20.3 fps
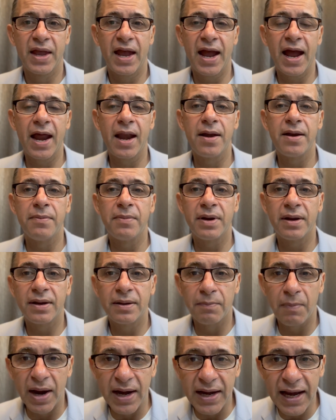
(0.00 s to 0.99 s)
and
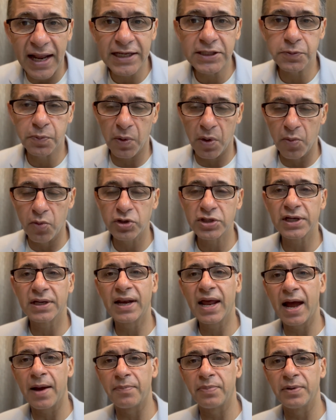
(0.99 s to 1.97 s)
my next promotion
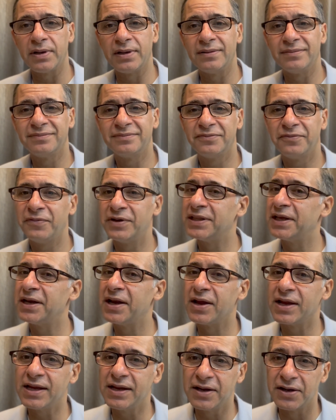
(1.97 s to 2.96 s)
happened within
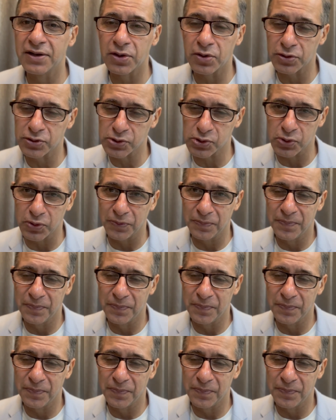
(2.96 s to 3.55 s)
a year or so.